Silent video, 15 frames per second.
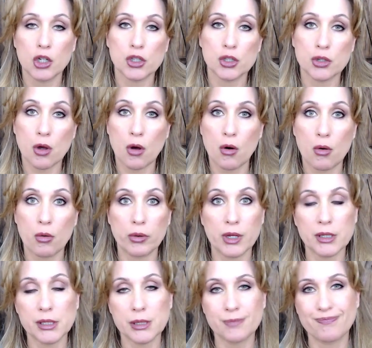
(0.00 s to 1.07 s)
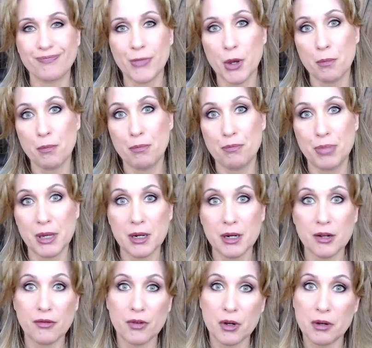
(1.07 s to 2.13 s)
So that's a bit
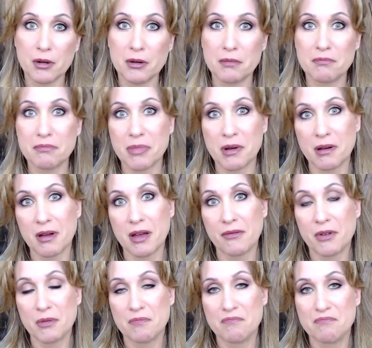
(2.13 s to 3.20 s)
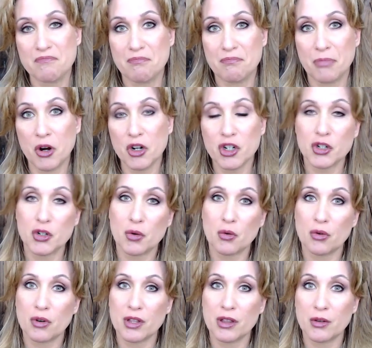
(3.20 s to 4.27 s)
of a of a push
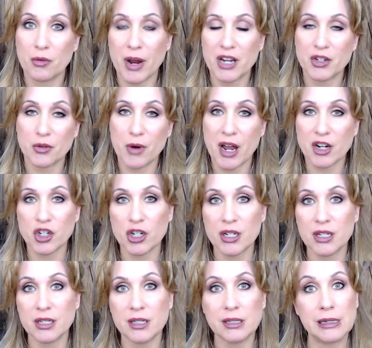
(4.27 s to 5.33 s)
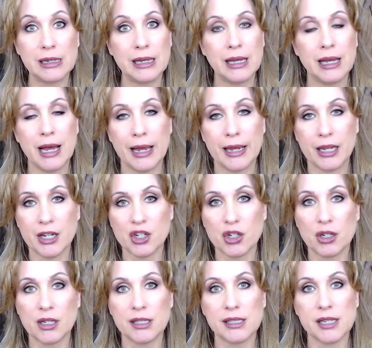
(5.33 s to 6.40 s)
toward in the right direction. I guess
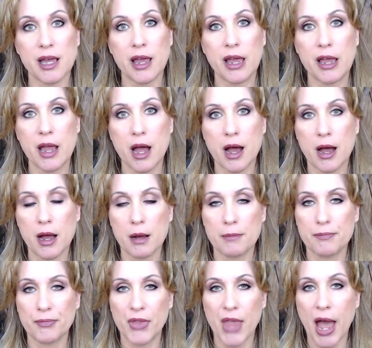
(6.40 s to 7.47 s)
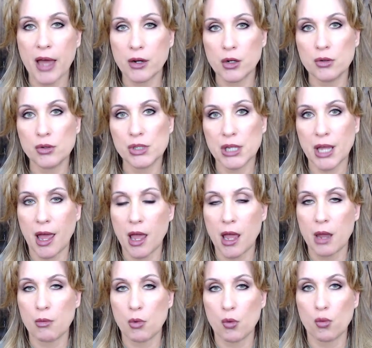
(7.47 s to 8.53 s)
you could say. Um, that news
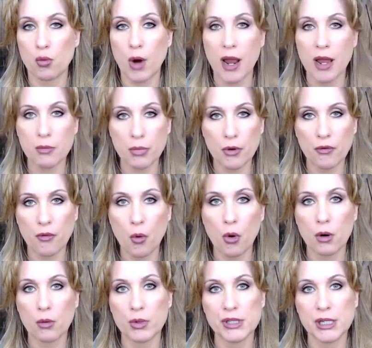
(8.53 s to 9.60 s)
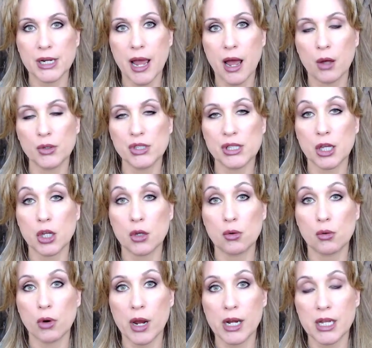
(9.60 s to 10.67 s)
came right before it was announced that
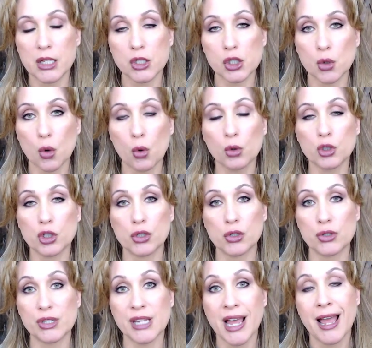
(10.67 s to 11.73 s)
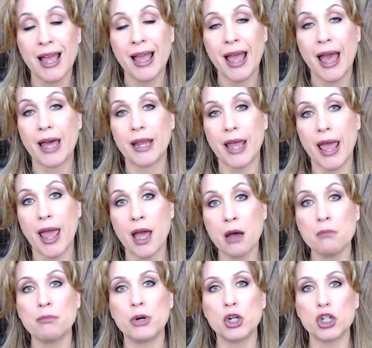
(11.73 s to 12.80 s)
Ukrainian soldiers had
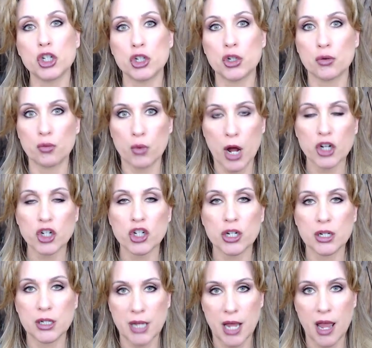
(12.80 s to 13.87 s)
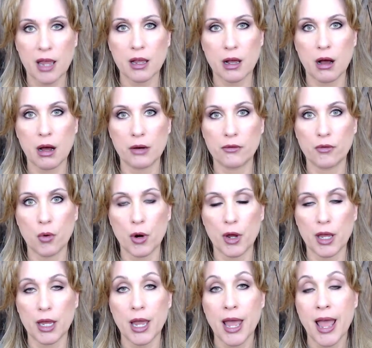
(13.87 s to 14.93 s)
ambushed a Russian tank
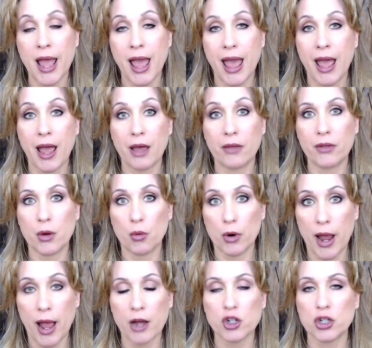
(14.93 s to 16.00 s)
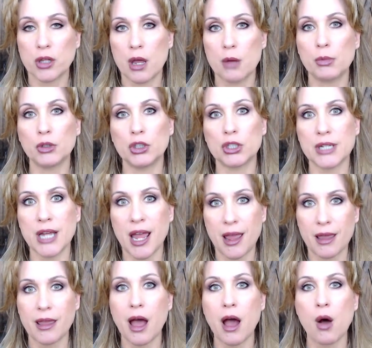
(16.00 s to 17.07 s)
convoy, and they were actually able to
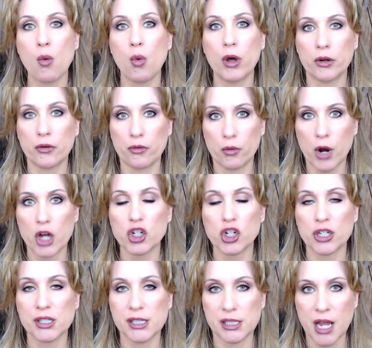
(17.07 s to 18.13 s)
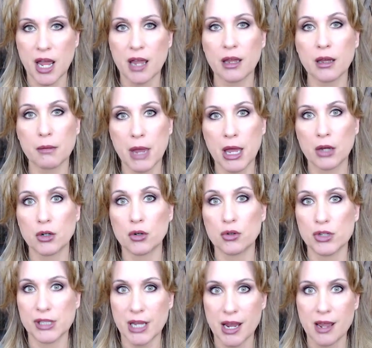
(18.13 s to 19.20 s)
take out one of Russia's tank
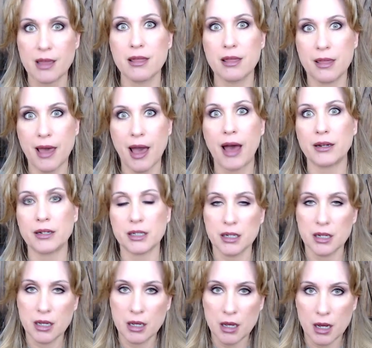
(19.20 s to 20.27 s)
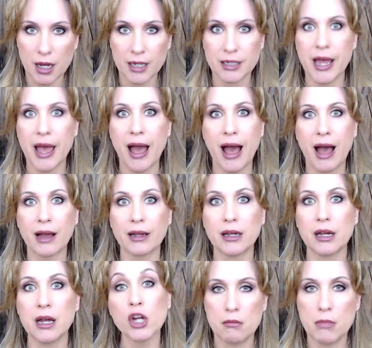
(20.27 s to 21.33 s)
commanders in that
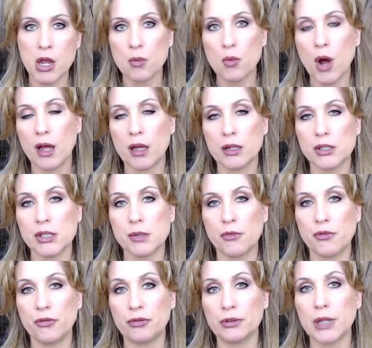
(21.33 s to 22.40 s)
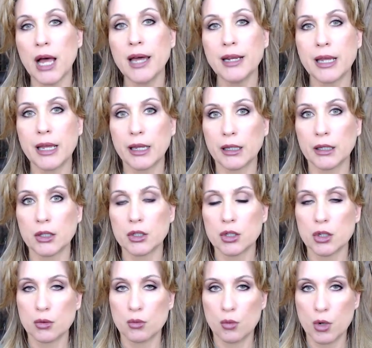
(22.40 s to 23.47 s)
attack. Meanwhile, some flooding
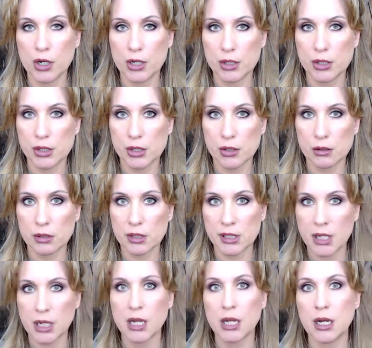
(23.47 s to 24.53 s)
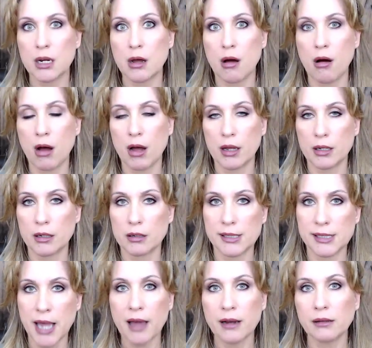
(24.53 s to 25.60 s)
was seen on
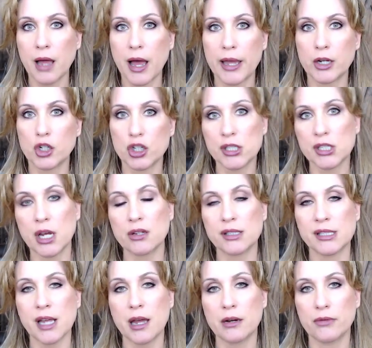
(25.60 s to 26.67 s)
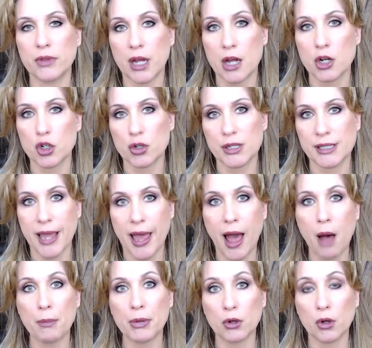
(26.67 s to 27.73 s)
satellite just outside of the country's
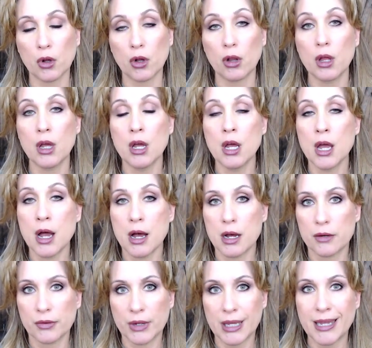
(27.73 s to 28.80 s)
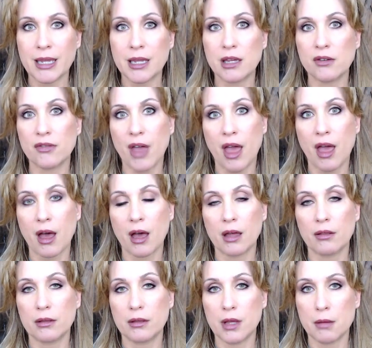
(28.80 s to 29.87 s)
capital of Kiev,
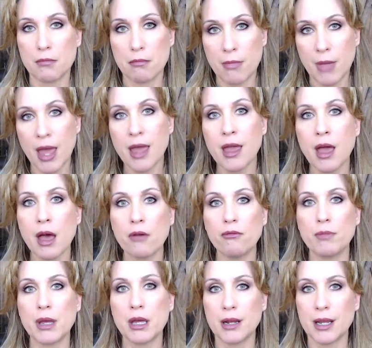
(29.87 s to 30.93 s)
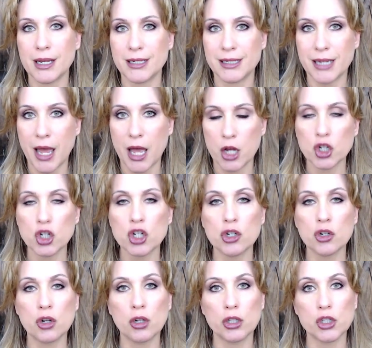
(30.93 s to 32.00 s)
and it may have been
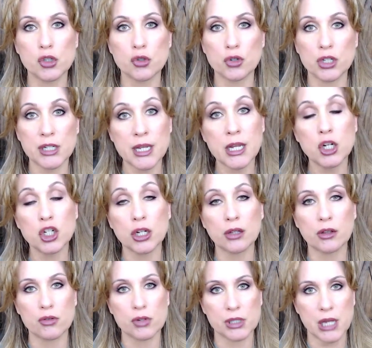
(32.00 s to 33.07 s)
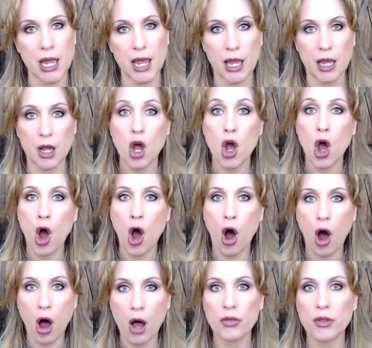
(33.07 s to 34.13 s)
intentional and strategic. They're saying
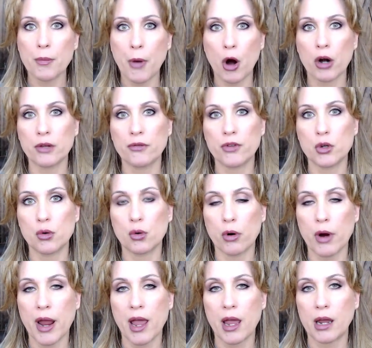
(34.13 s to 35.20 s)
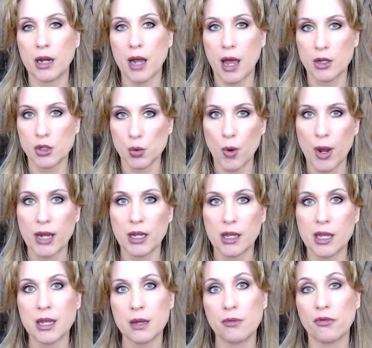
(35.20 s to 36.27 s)
on the part of Ukraine as a way to
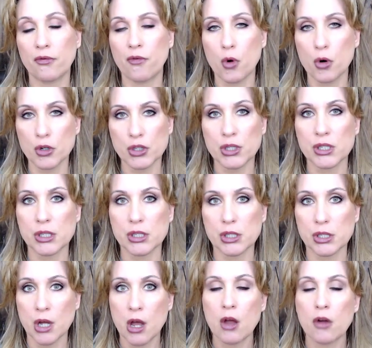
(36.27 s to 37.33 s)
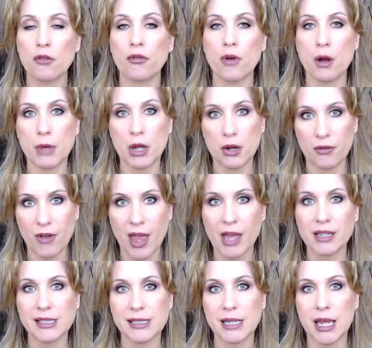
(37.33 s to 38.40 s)
keep forces from
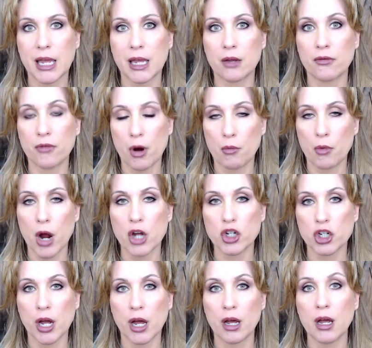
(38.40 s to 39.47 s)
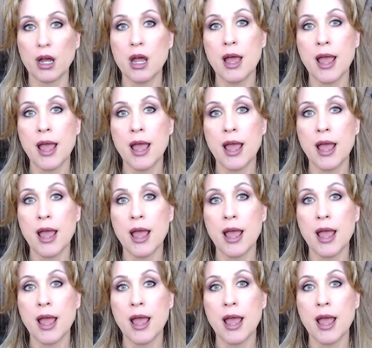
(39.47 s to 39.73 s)
advancing from Russia.